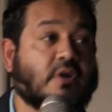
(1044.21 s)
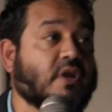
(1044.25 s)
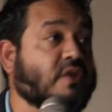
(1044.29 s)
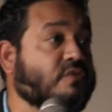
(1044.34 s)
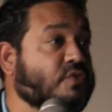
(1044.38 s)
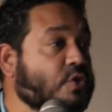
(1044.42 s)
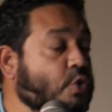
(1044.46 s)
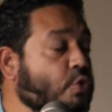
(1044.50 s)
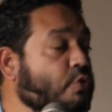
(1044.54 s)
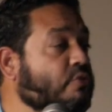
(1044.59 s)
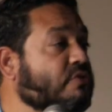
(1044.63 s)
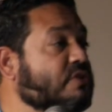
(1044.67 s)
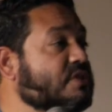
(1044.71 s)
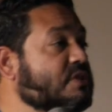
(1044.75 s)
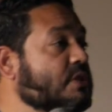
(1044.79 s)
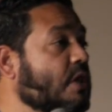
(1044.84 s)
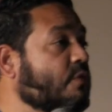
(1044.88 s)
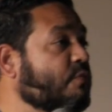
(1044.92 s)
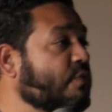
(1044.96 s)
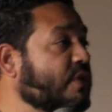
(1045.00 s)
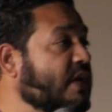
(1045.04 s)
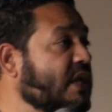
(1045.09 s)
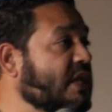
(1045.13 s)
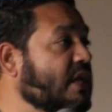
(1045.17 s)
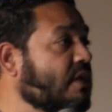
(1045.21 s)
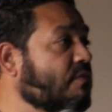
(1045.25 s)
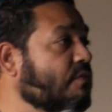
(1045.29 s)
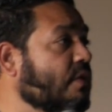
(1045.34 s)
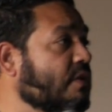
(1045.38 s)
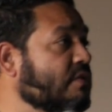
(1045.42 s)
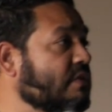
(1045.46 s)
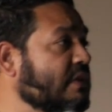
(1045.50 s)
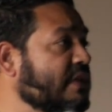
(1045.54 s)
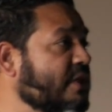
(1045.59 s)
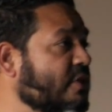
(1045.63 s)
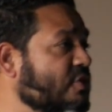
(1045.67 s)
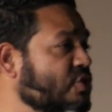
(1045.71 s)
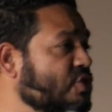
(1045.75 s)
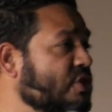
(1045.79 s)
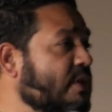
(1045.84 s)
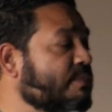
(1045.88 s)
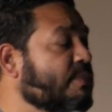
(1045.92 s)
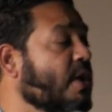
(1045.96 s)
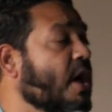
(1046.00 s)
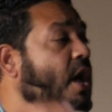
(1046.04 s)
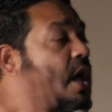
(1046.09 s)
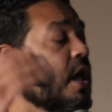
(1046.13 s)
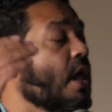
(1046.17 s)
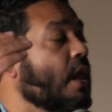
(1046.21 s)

If you yourself are getting involved in leadership,